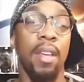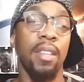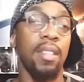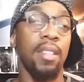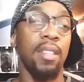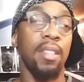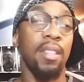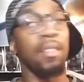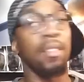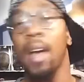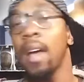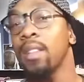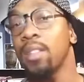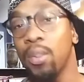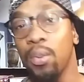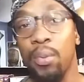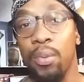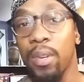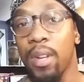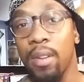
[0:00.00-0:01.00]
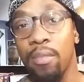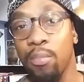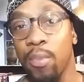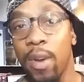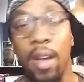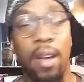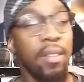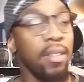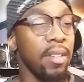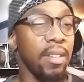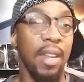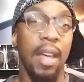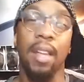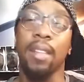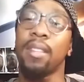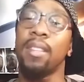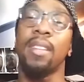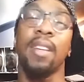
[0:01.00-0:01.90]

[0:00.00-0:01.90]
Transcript: He's like, "You're not doing it well. You're not